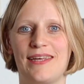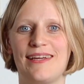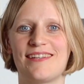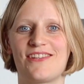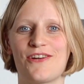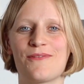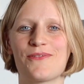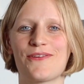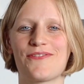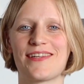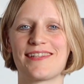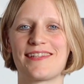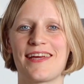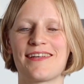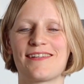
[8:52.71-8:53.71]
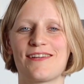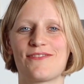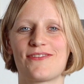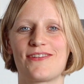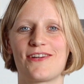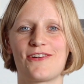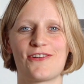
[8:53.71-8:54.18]
In terms of
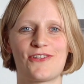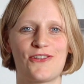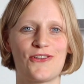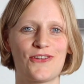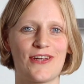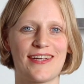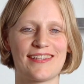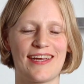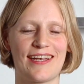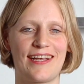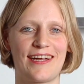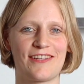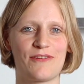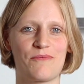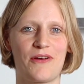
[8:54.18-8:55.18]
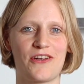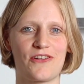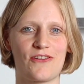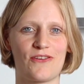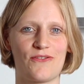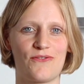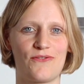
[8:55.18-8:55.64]
incentives, there are two things I'd like to
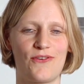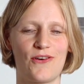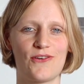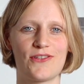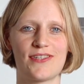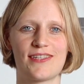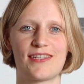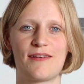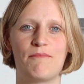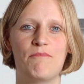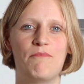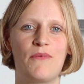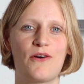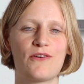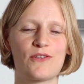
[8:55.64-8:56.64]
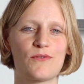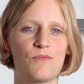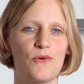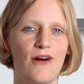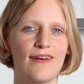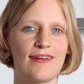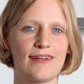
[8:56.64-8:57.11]
mention. First, most
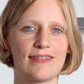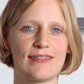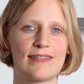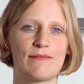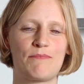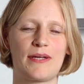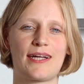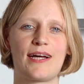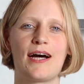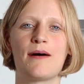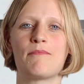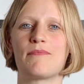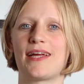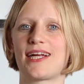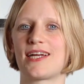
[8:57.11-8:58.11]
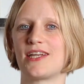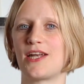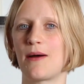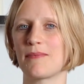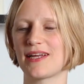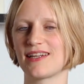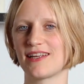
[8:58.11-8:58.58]
products become
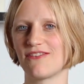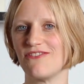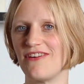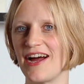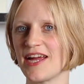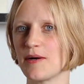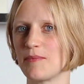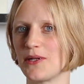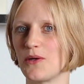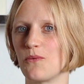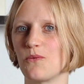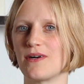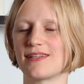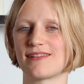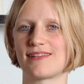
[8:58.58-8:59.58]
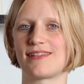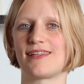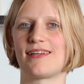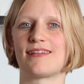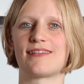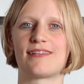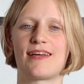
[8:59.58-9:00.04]
economically viable once
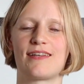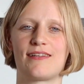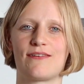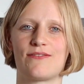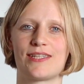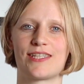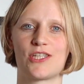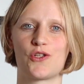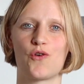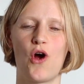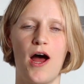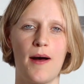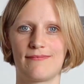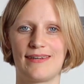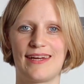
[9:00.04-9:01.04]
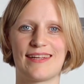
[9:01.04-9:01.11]
the incentive is dropped.